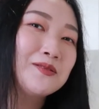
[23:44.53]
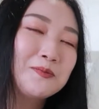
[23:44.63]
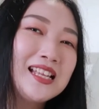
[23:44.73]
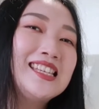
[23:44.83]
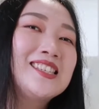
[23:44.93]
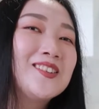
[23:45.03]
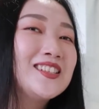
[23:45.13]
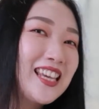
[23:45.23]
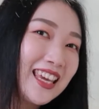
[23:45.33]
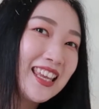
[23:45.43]
Please go
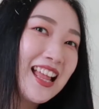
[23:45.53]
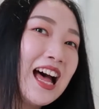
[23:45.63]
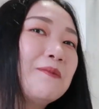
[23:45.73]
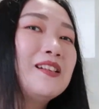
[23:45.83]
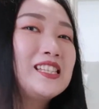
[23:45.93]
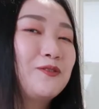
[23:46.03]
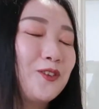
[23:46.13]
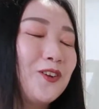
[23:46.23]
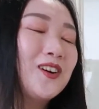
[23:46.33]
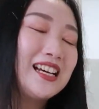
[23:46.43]
check it out. Please
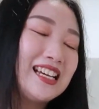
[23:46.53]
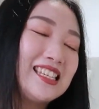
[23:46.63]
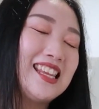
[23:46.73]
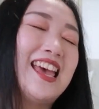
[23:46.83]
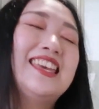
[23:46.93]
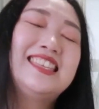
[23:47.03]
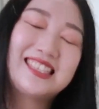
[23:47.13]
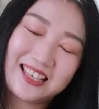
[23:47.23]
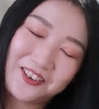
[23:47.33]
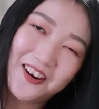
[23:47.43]
follow us at
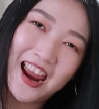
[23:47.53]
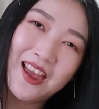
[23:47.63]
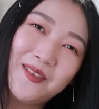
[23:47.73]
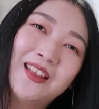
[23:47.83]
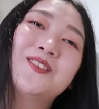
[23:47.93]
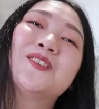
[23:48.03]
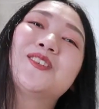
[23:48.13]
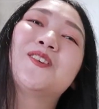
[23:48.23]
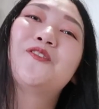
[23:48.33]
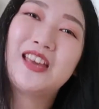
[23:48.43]
Instagram and
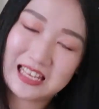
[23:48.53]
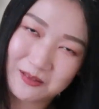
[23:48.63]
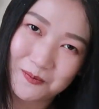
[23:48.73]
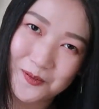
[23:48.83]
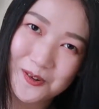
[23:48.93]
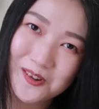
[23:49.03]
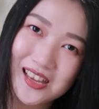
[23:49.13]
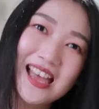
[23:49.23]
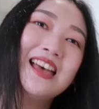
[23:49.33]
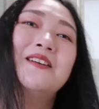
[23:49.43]
also
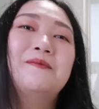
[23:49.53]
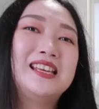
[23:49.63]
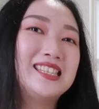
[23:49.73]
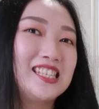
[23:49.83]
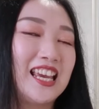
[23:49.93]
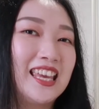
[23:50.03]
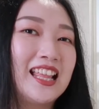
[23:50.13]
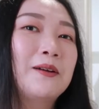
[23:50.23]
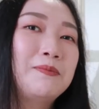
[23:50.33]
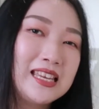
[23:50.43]
Facebook. Please check it
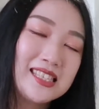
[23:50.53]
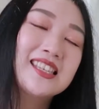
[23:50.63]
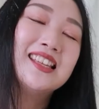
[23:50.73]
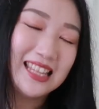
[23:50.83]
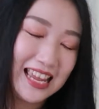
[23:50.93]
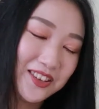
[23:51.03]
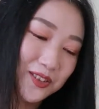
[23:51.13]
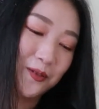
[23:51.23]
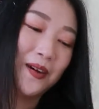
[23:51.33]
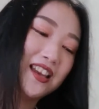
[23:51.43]
out, please. Thank you
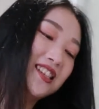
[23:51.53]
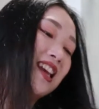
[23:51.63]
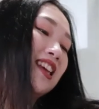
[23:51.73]
so much.